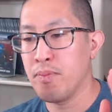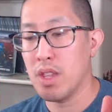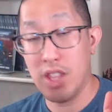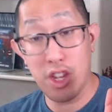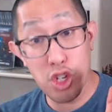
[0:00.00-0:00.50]

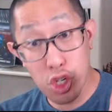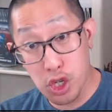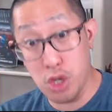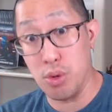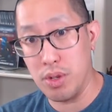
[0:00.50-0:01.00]
then just
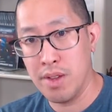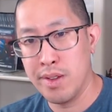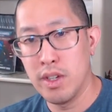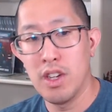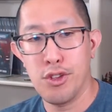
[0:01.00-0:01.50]
shoot.
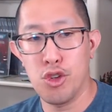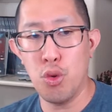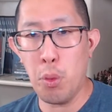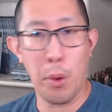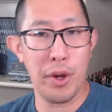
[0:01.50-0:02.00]

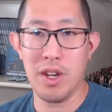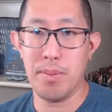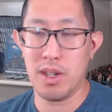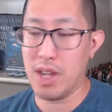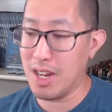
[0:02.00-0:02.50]
Don't worry
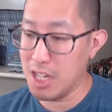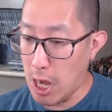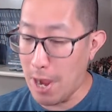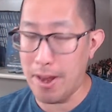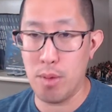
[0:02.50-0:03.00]
about getting
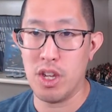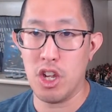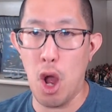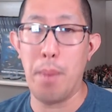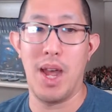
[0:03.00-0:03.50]
tied up in
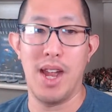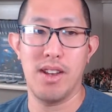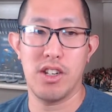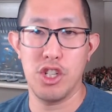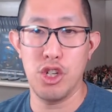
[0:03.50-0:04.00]

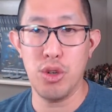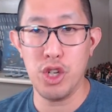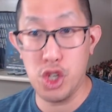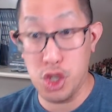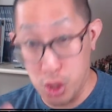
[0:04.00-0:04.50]
combat because you
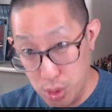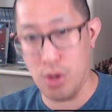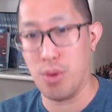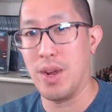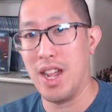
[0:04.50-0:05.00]
can shoot
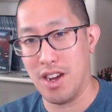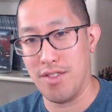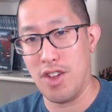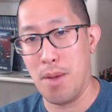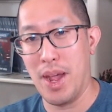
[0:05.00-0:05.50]
your way out
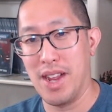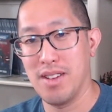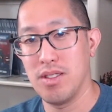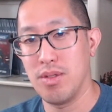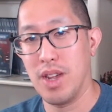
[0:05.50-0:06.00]
of combat.
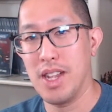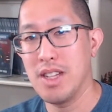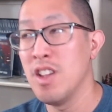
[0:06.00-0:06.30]
Okay.